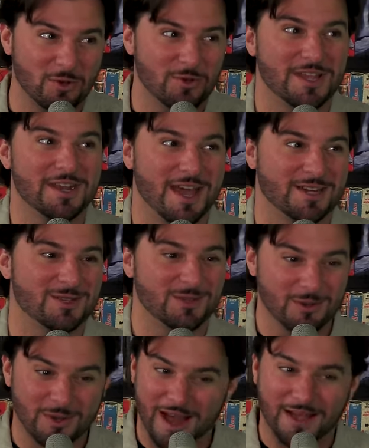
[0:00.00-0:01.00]
cool connection
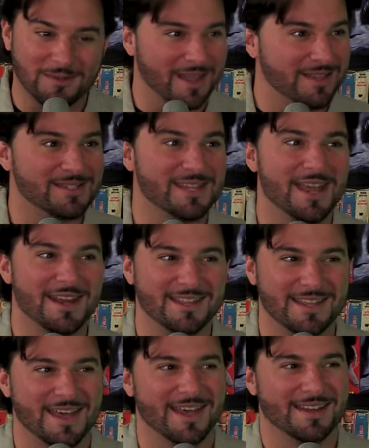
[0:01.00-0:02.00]
to it. I'll say it at
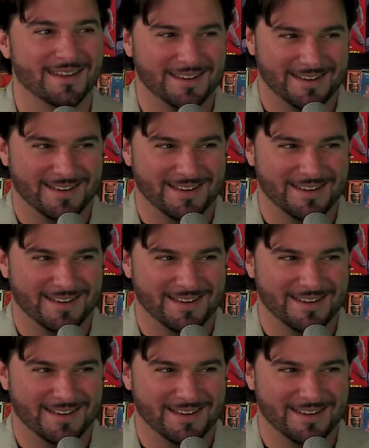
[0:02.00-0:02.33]
the end.